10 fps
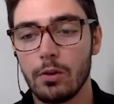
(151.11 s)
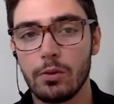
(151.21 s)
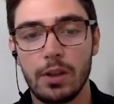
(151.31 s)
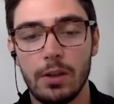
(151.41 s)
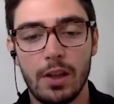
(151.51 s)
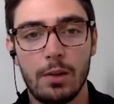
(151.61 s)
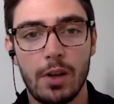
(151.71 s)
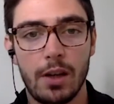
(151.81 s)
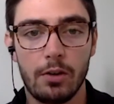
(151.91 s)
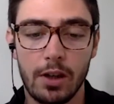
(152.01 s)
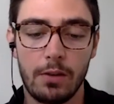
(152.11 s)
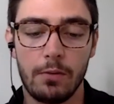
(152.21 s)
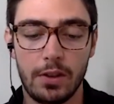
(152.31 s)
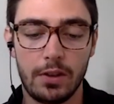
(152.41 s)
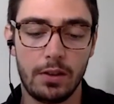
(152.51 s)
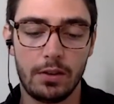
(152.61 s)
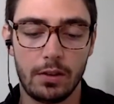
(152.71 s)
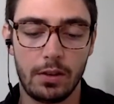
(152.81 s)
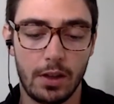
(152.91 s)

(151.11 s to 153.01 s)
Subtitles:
give them like, okay, this is an